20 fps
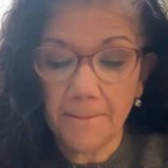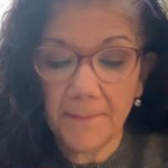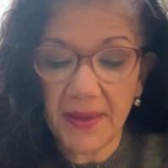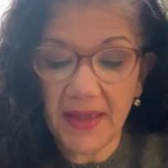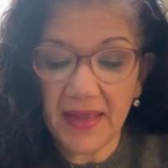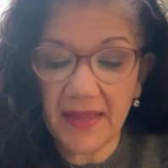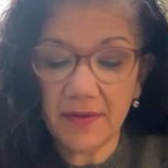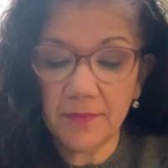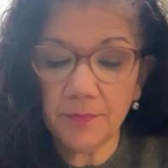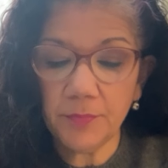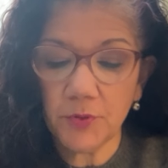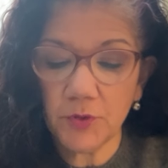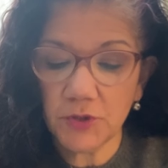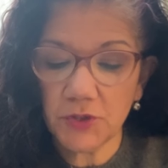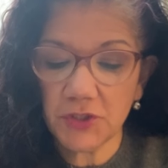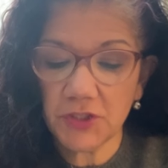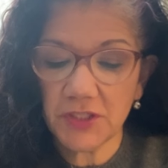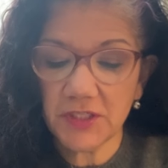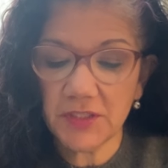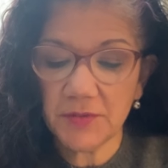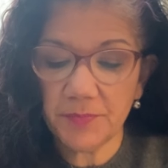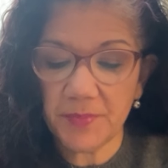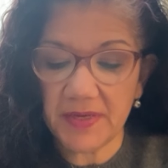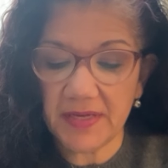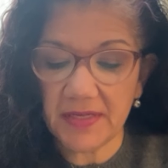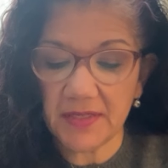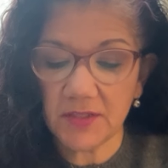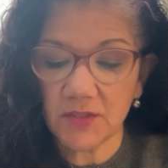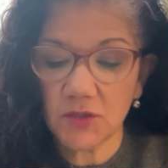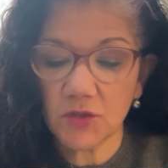Ben pushed his
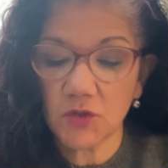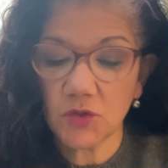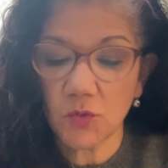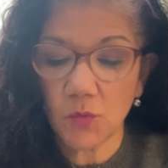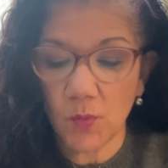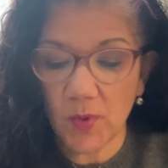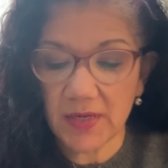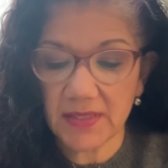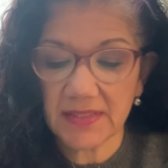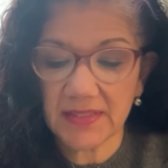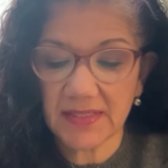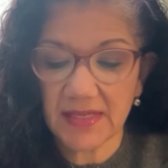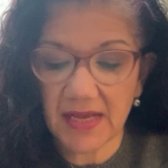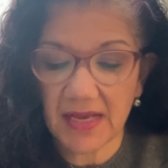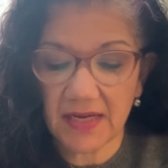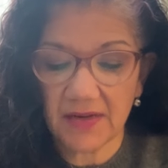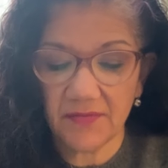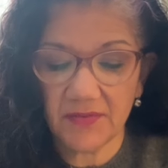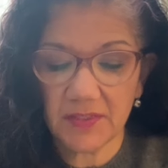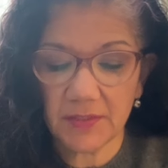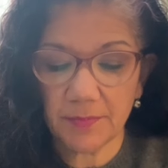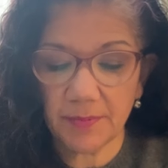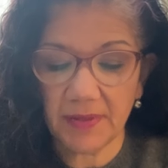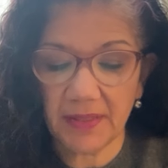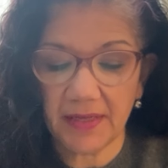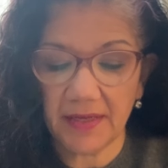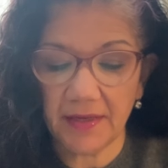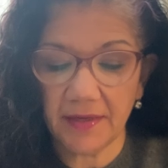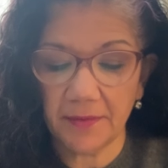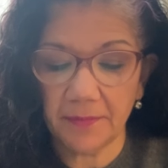beans to one side of his
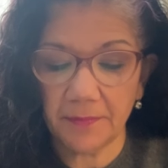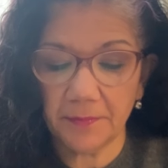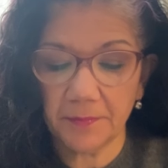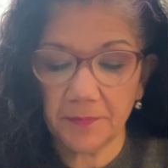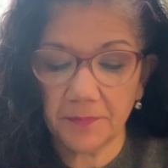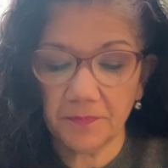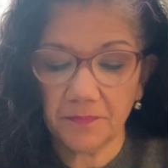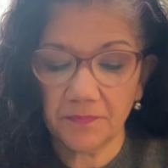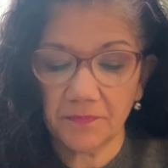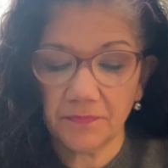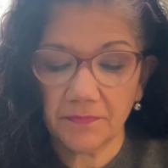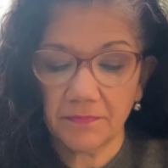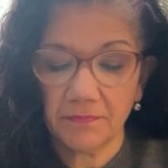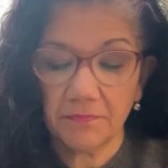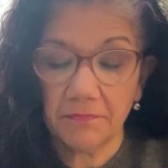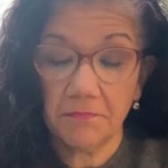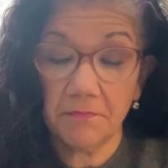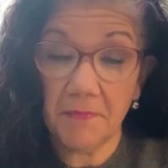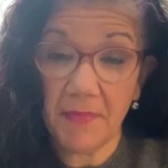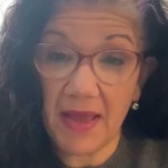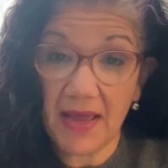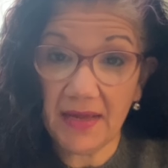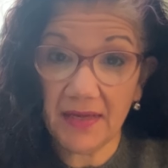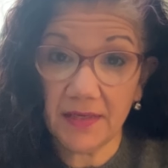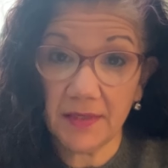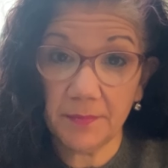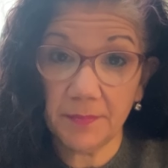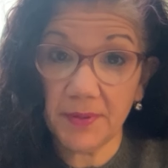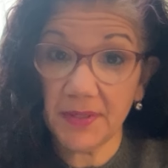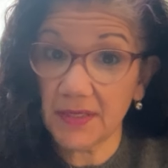plate.
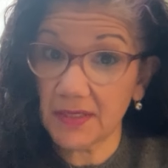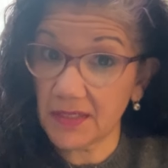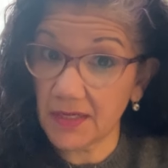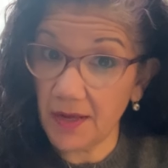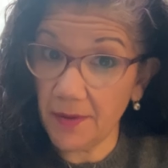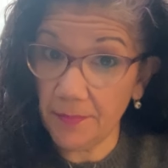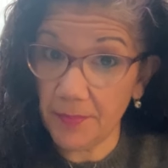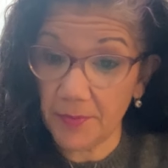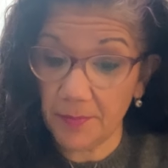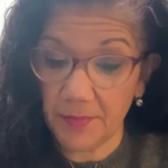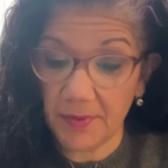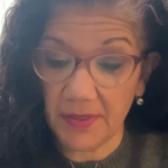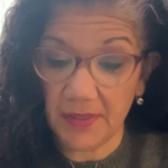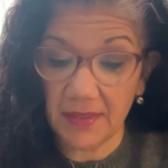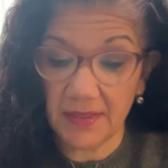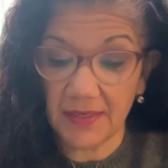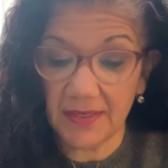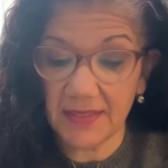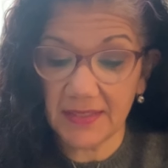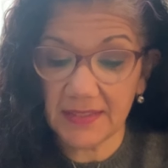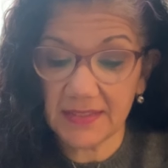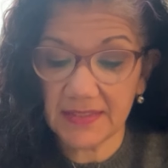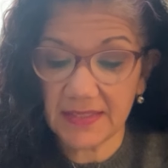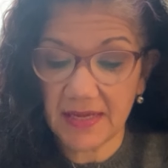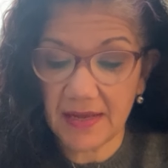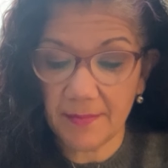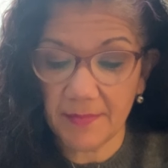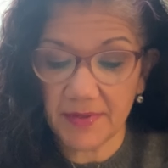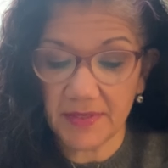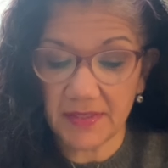Maggie picked up a bean and
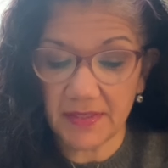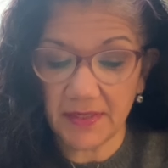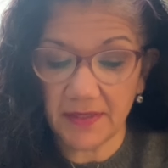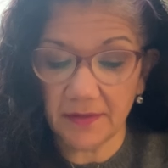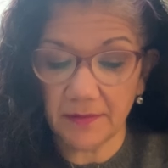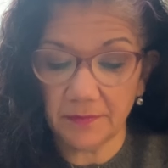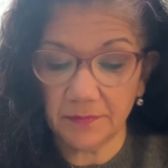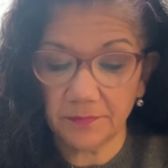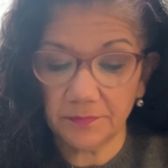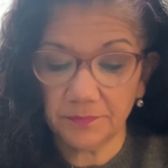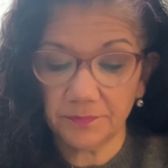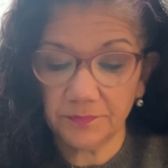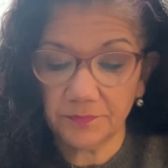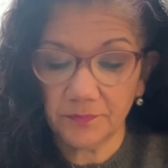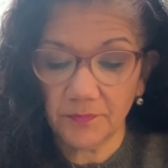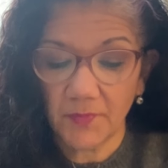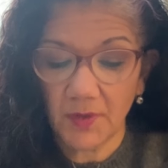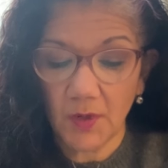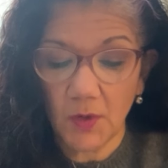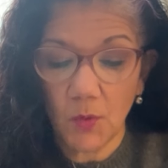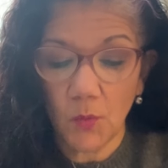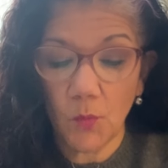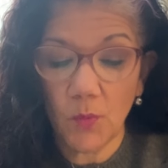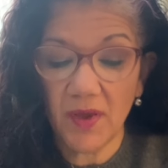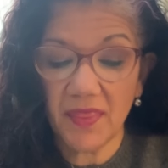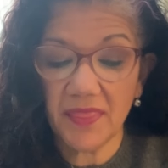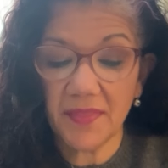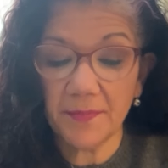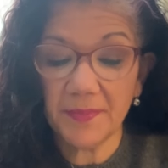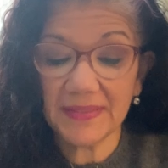examined it.
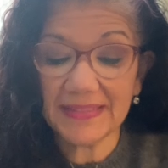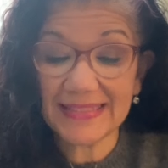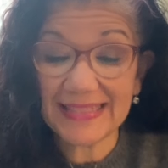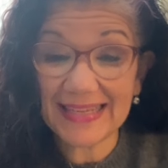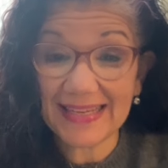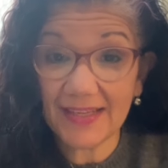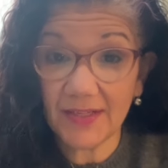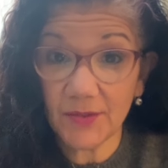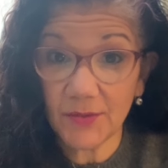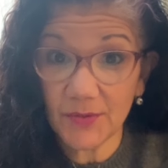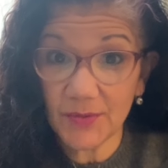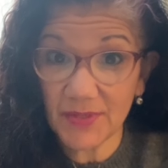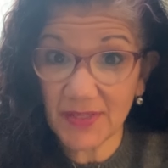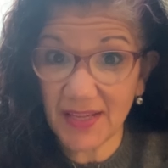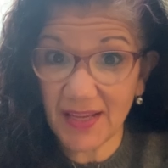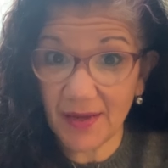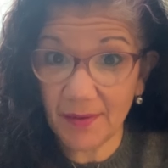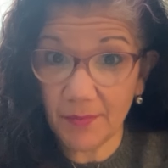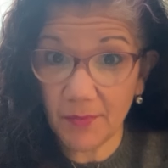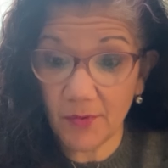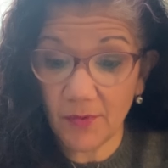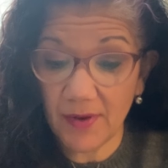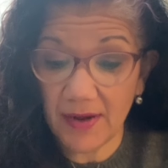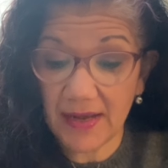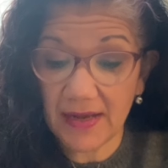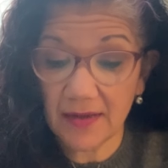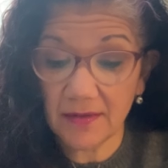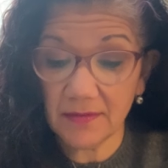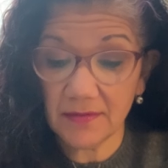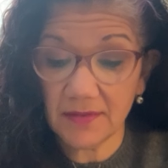When the potatoes came
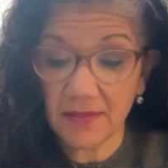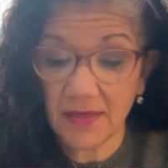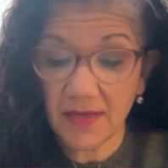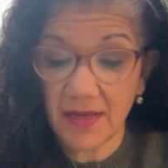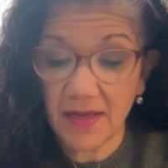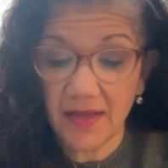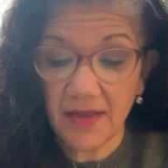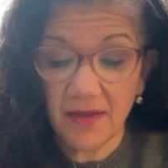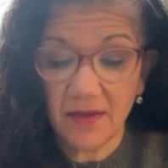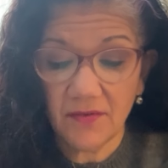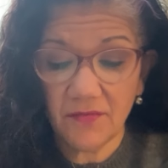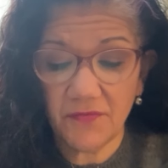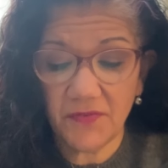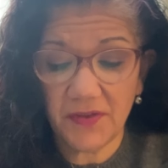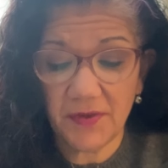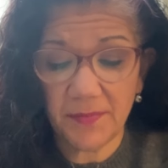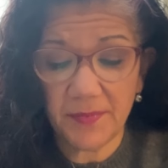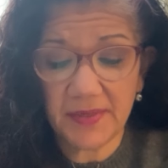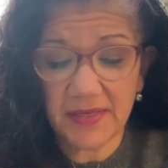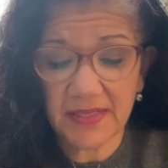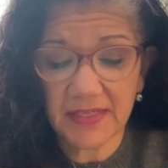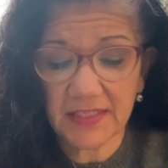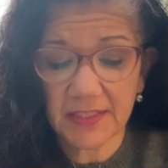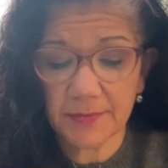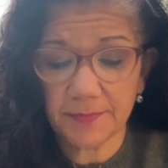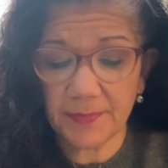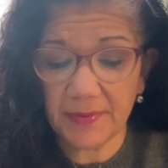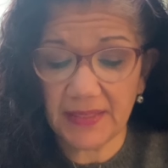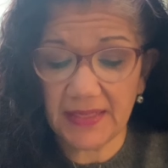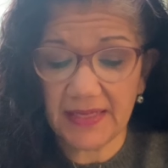around, Phoebe
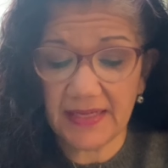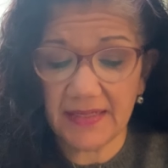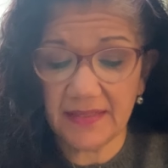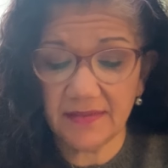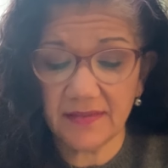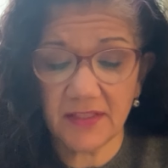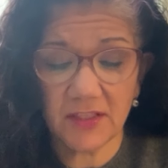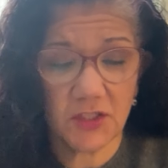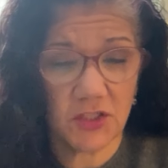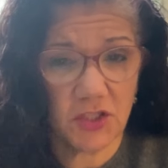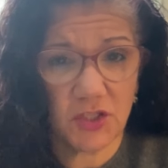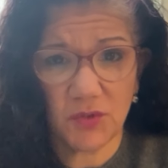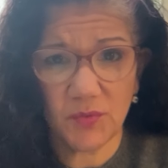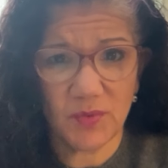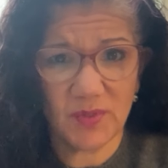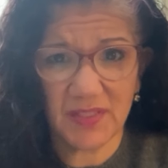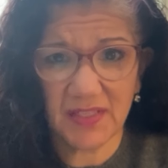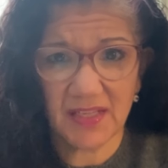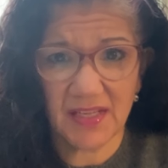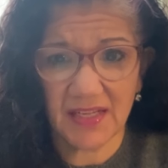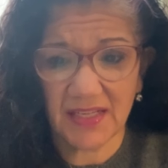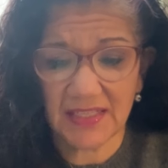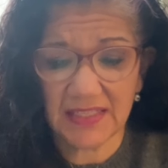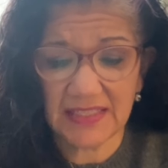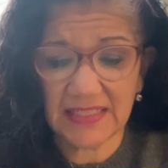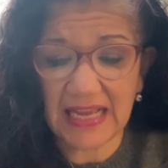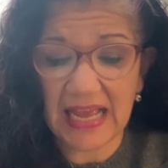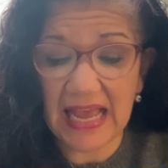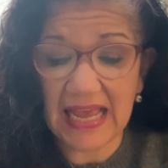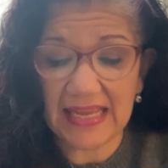explained that she was on a
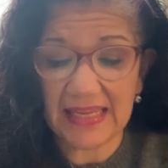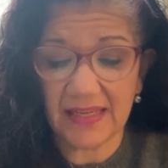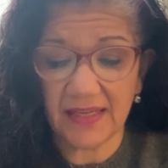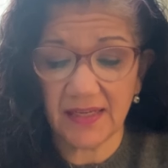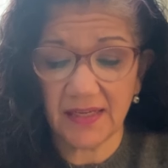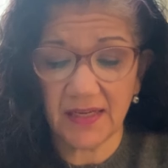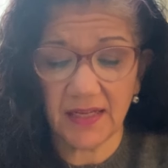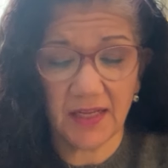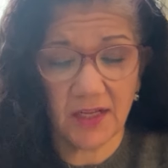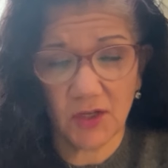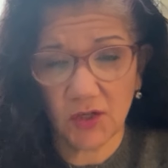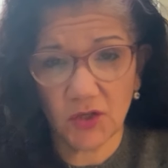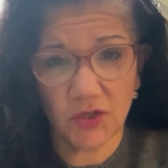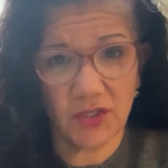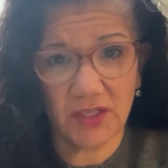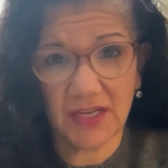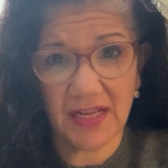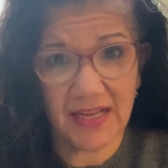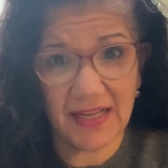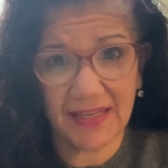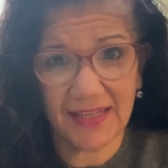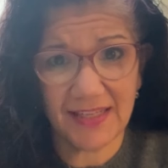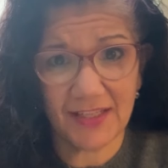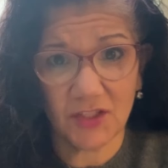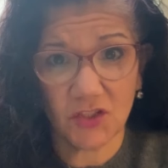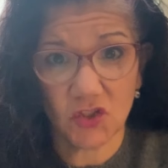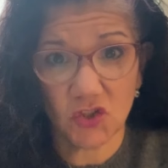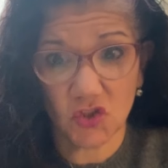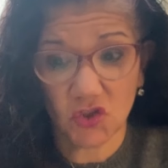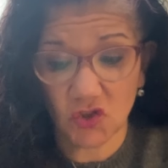diet and could not
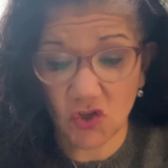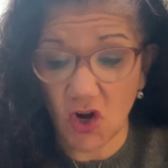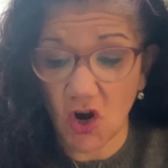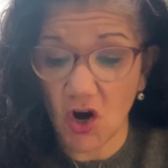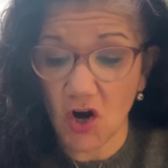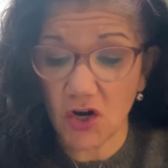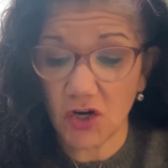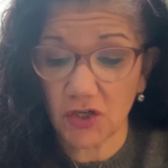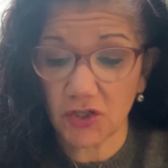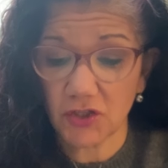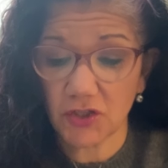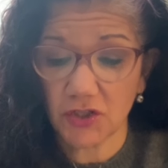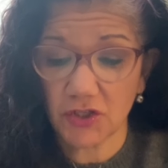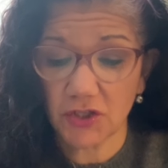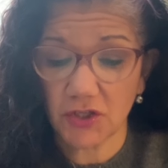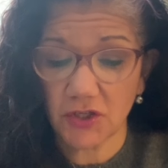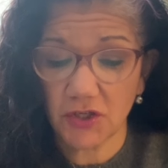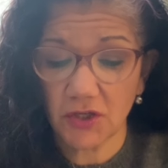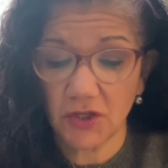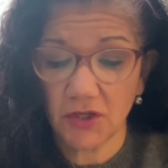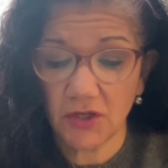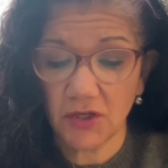eat starch.